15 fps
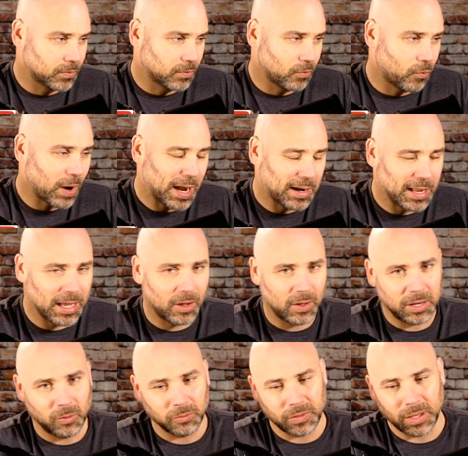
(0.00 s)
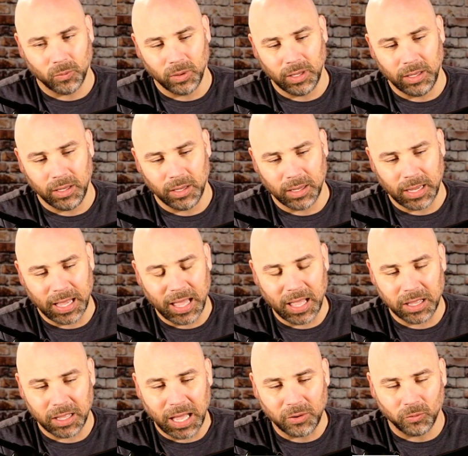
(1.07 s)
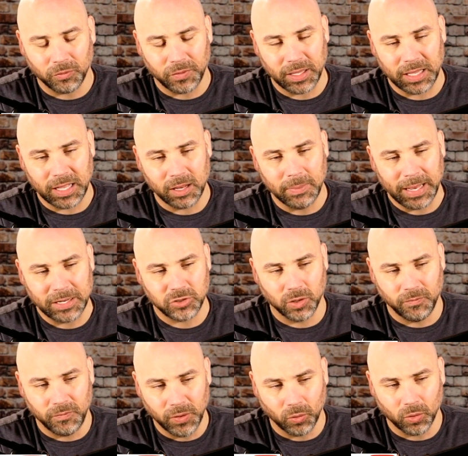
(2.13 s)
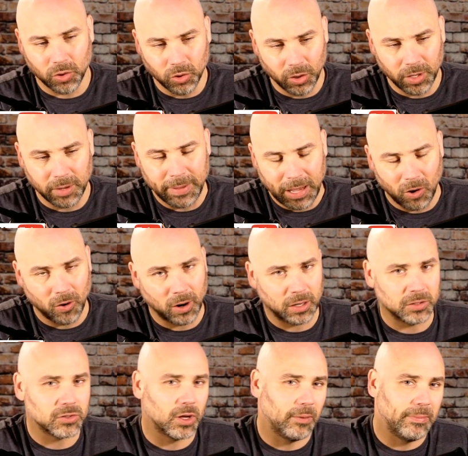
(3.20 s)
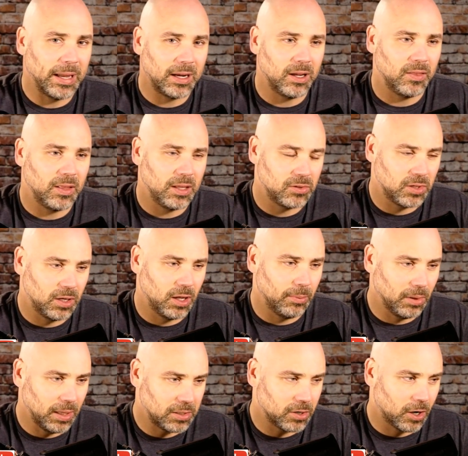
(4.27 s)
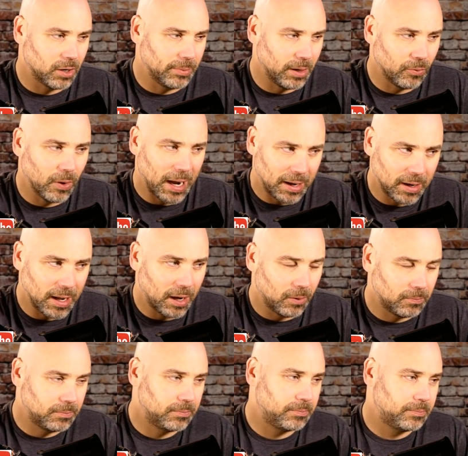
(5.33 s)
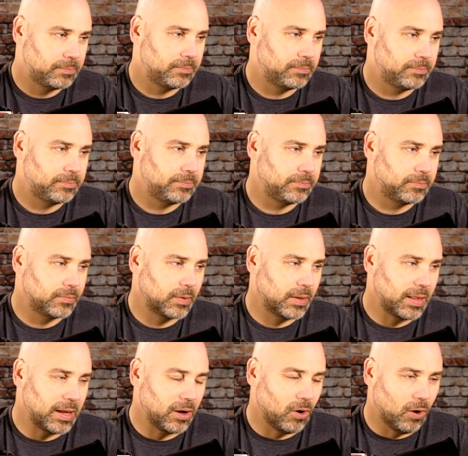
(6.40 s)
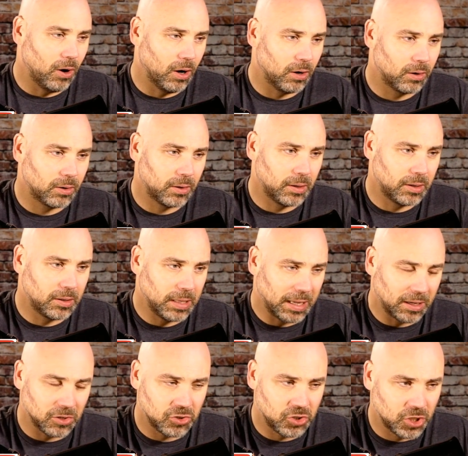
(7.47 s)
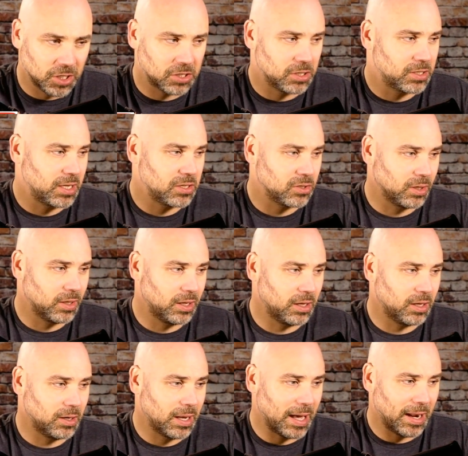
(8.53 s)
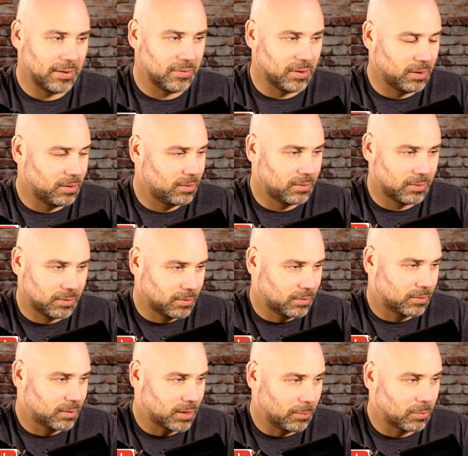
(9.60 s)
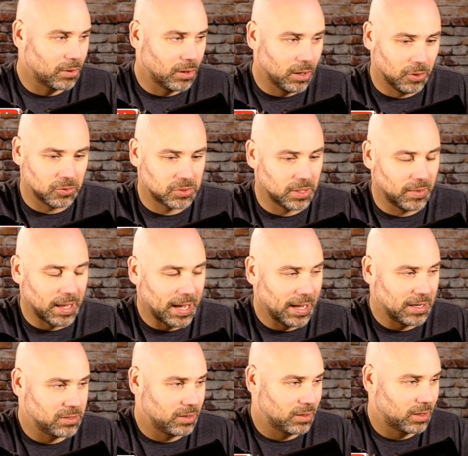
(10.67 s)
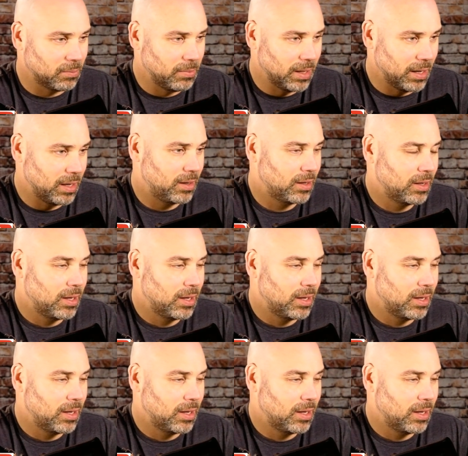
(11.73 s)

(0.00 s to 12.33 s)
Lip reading: Right now, I don't think anybody should feel good about Arkansas making the NCAA tournament right now. They could just as easily not even come close in the eyes of the committee.